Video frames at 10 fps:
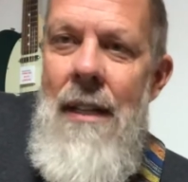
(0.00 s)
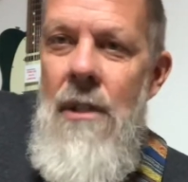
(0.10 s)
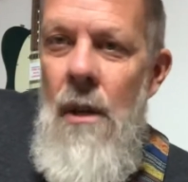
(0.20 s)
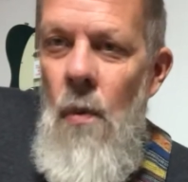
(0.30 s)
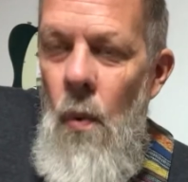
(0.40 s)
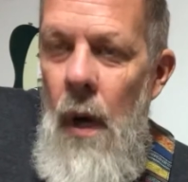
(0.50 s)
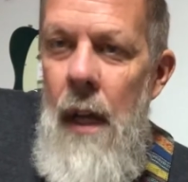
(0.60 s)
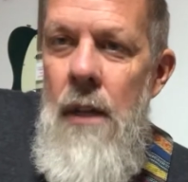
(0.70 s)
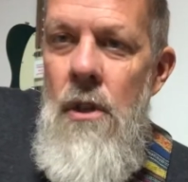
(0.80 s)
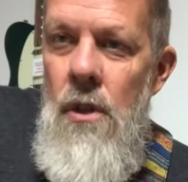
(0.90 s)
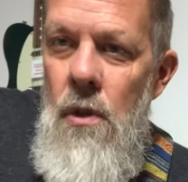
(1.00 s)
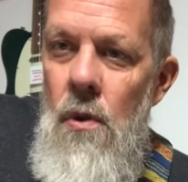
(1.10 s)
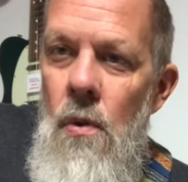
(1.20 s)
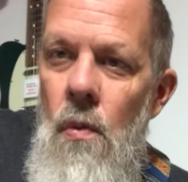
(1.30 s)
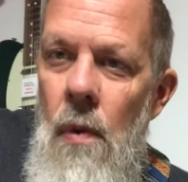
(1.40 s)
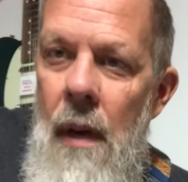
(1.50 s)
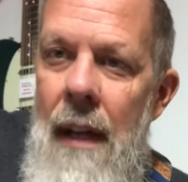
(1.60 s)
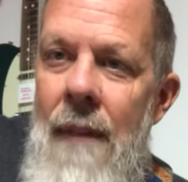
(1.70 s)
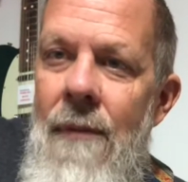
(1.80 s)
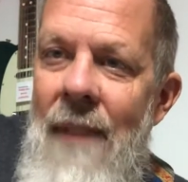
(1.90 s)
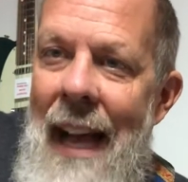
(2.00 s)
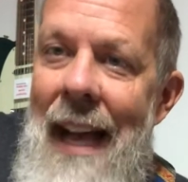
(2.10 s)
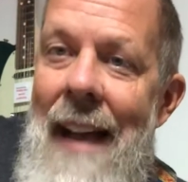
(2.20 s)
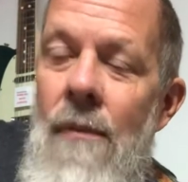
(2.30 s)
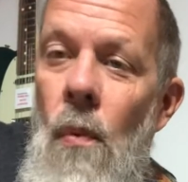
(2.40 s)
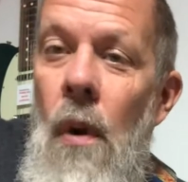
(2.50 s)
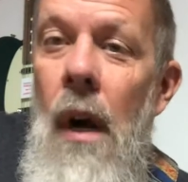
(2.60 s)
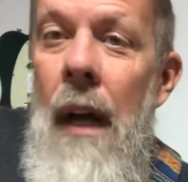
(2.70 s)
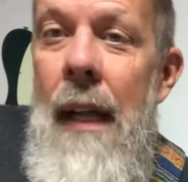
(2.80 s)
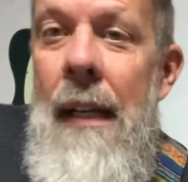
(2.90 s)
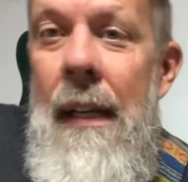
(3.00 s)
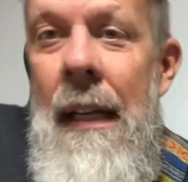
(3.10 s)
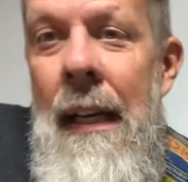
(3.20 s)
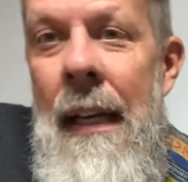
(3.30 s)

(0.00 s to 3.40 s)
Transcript: So 1, 2, 1, 5, 1.